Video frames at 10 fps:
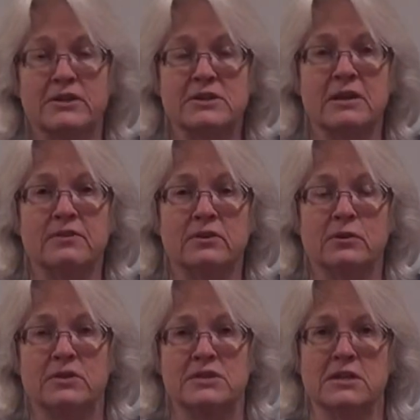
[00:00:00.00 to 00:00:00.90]
that's given
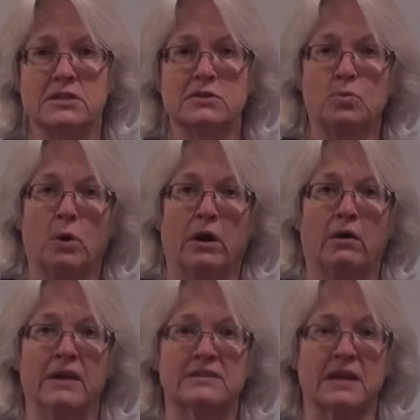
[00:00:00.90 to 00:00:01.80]
to us. This is
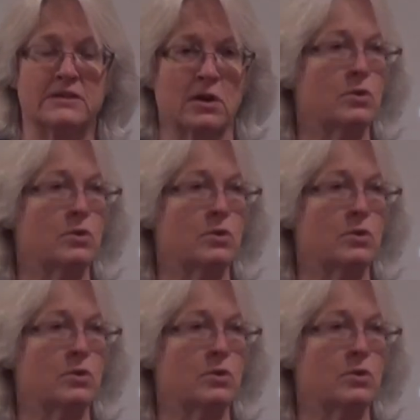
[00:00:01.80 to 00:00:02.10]
where it says,